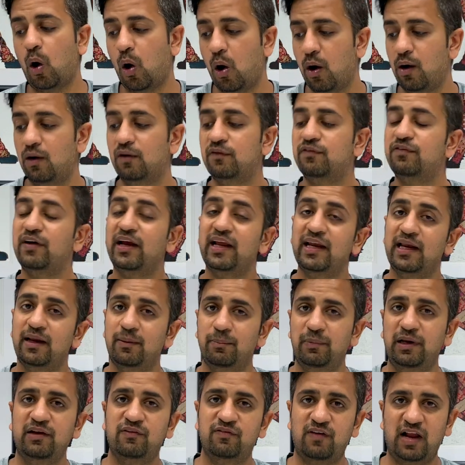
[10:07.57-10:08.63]
of
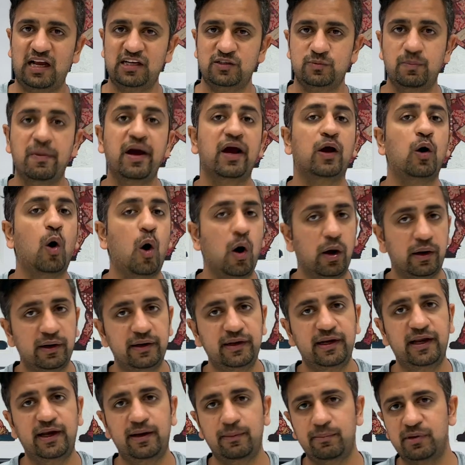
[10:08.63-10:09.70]
enabling flashback on a
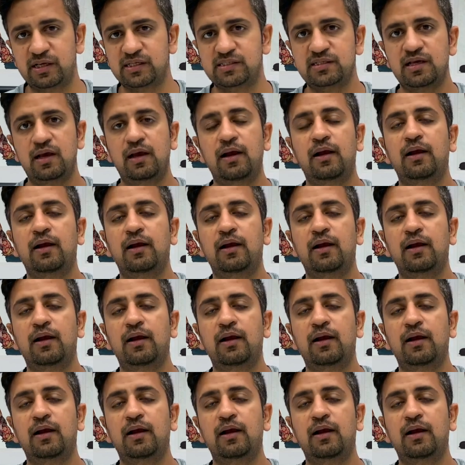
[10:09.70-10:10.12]
database.